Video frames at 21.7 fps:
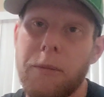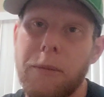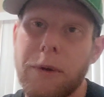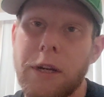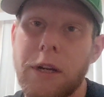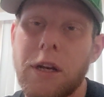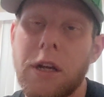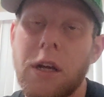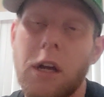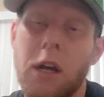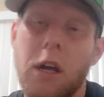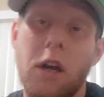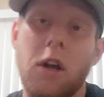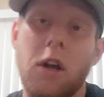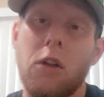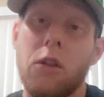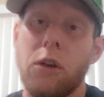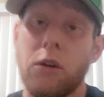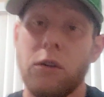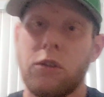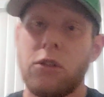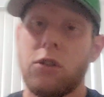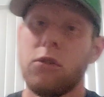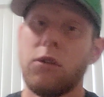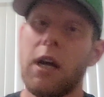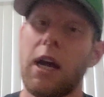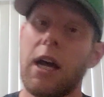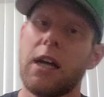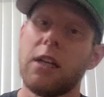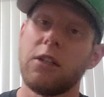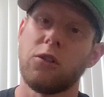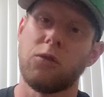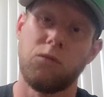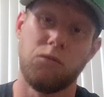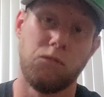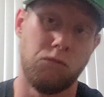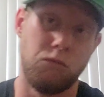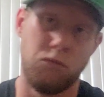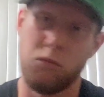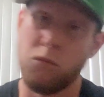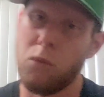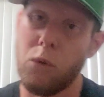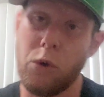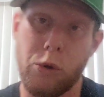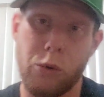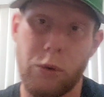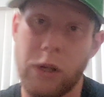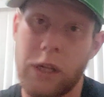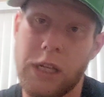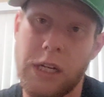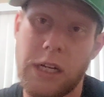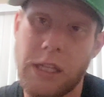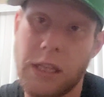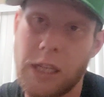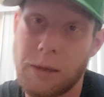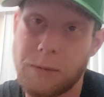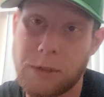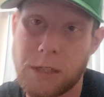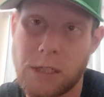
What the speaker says: But those 2 guys, we really need them